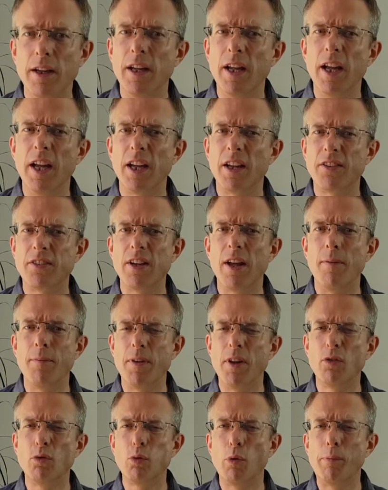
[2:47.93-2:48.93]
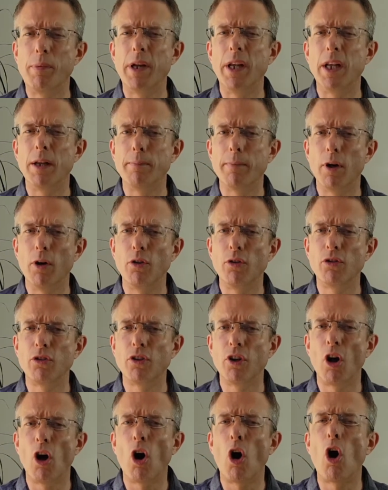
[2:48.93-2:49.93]
Except this would be in the
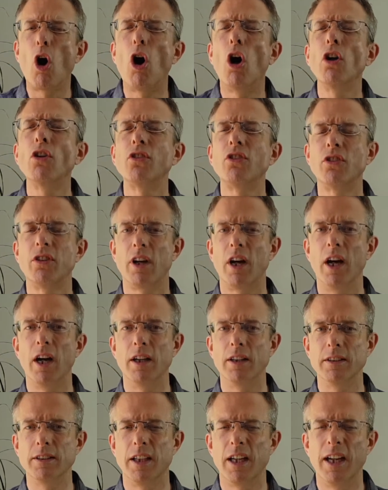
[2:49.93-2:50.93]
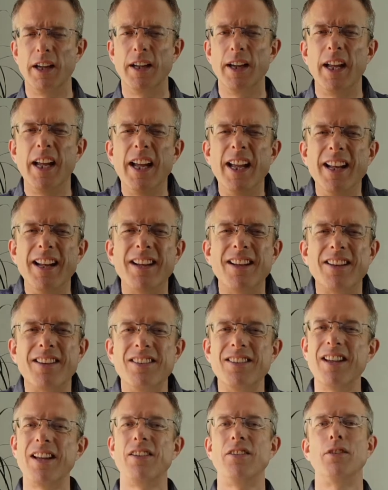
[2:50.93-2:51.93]
most hostile and
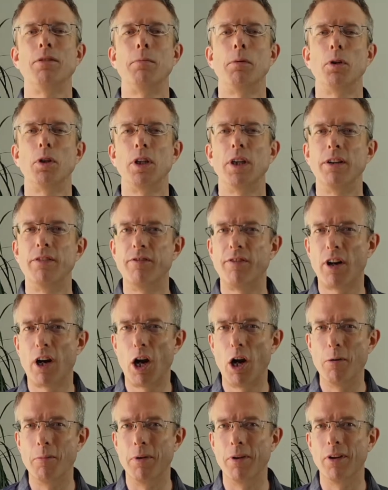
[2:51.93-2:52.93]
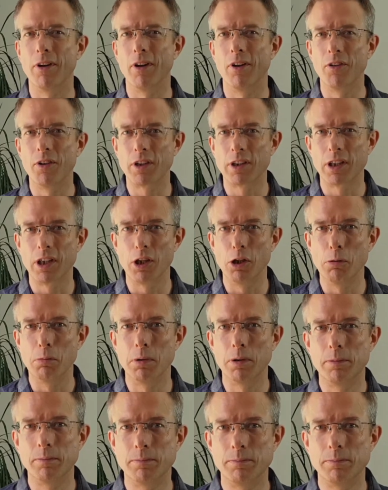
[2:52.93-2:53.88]
inaccessible environment on the globe.